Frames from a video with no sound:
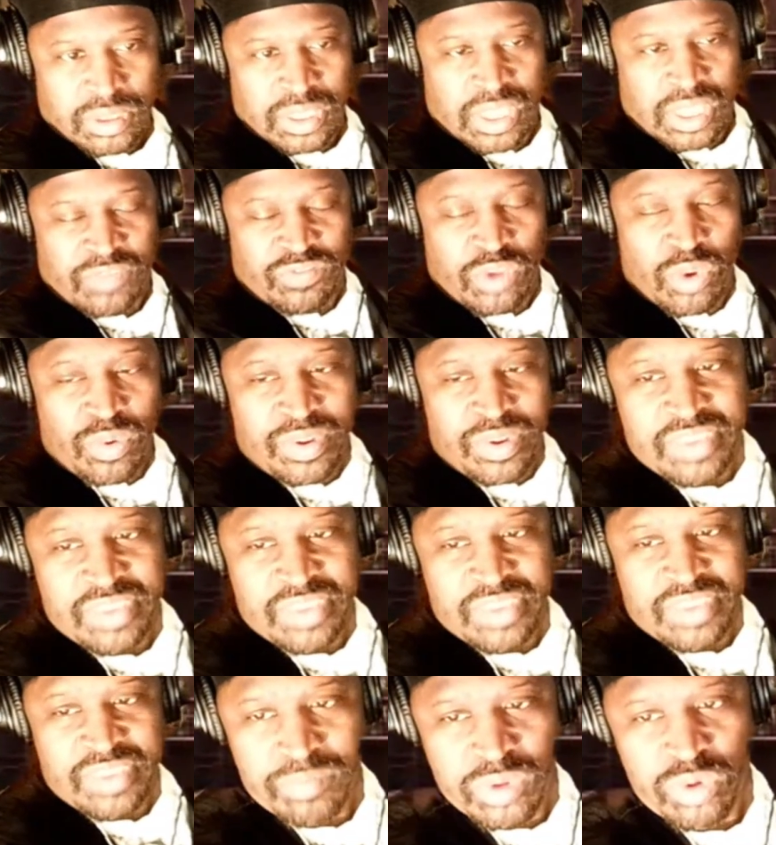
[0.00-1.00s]
If you was
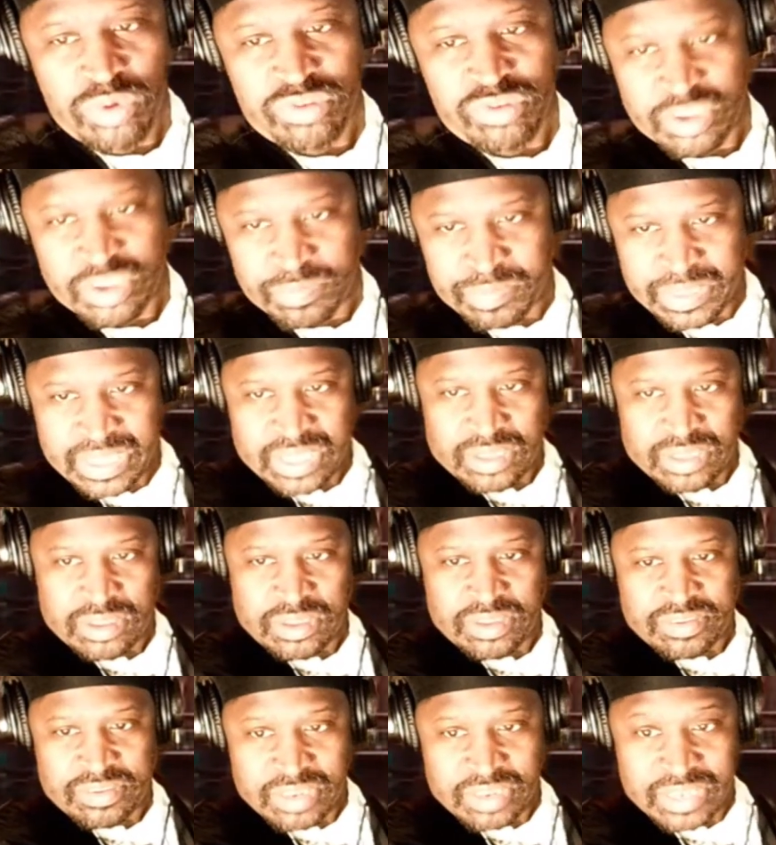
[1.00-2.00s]
in the music
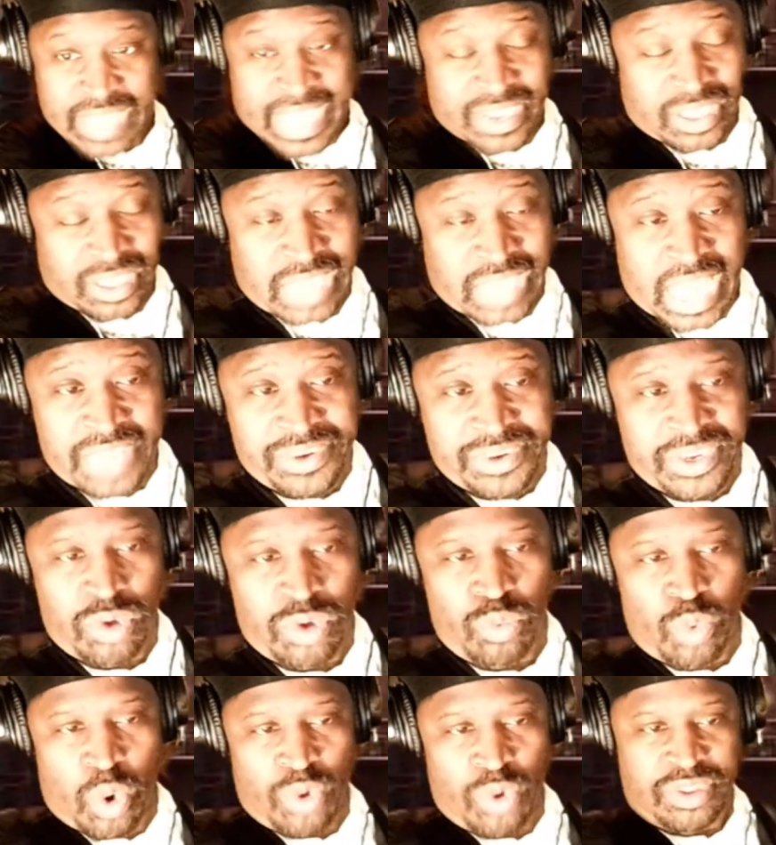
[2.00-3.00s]
business, like a lot of
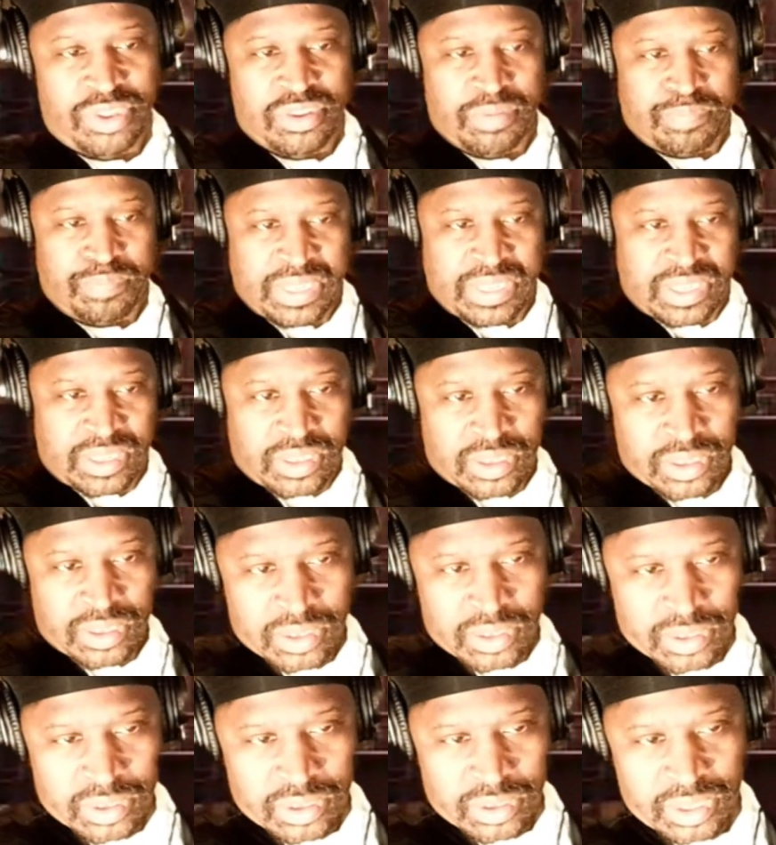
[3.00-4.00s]
them wanted to be,
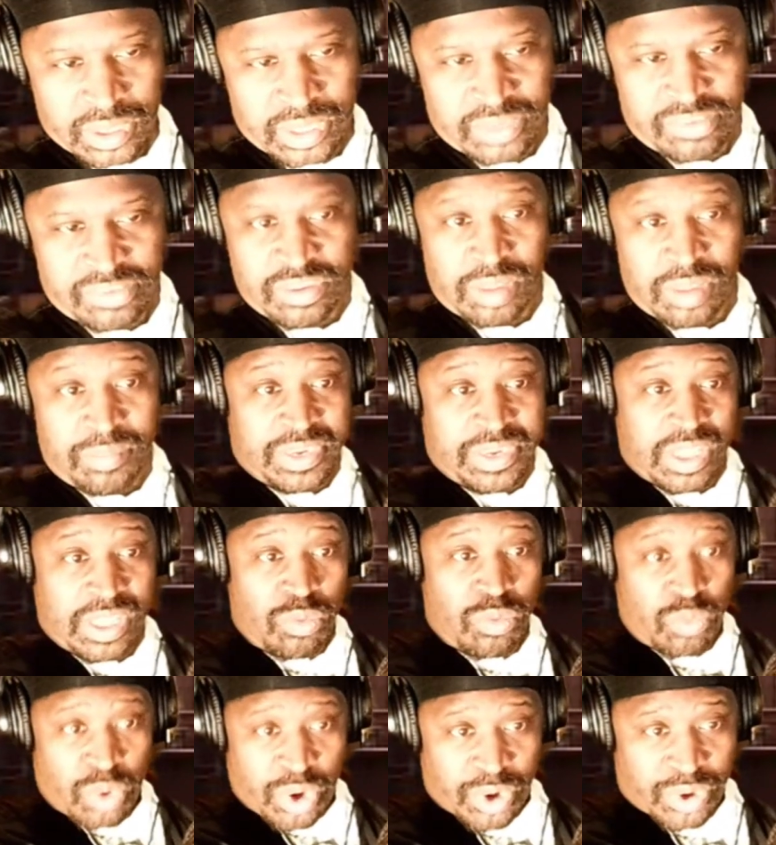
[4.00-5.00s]
and some of
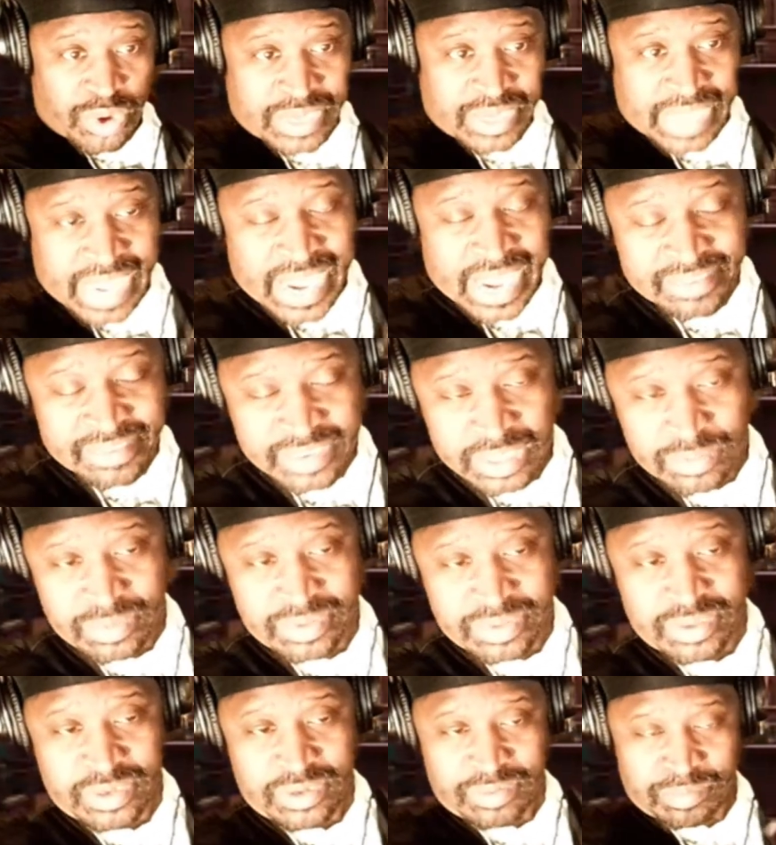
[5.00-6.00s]
them were, Cassidy
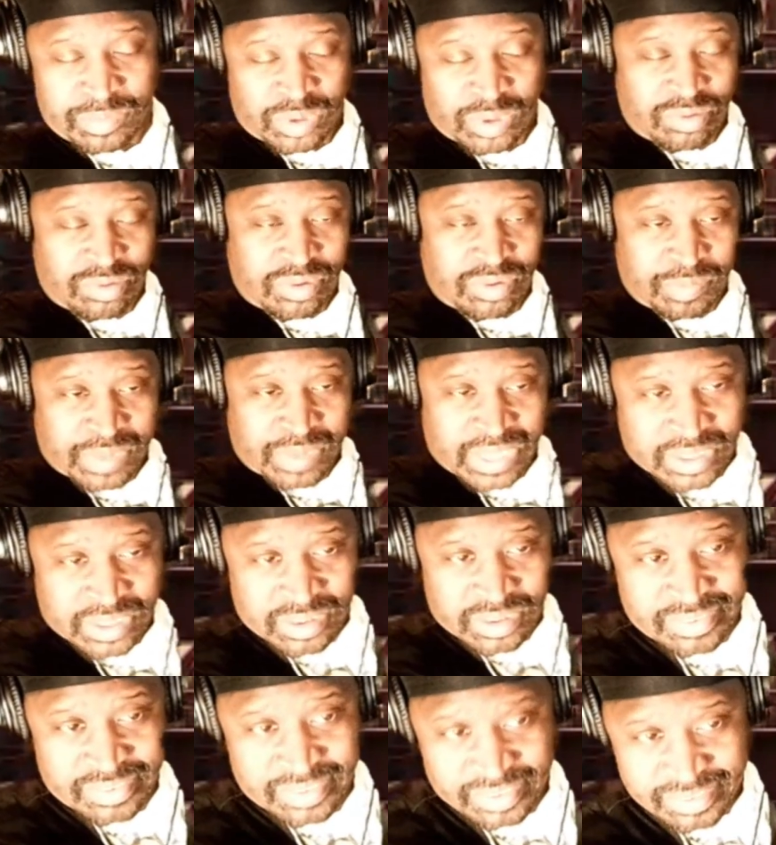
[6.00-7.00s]
was in the music
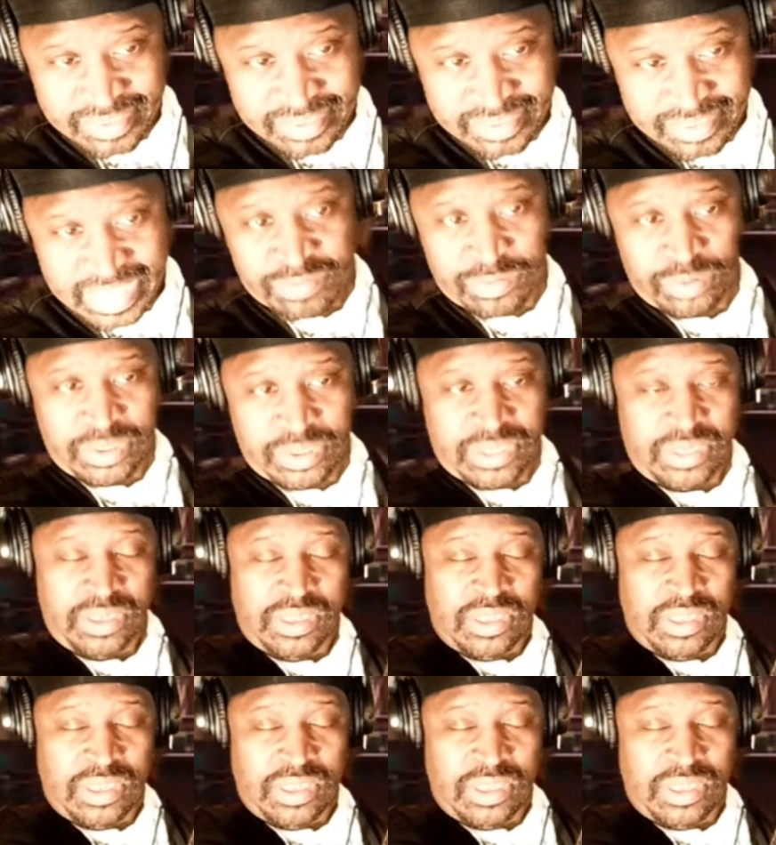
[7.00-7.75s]
business successfully,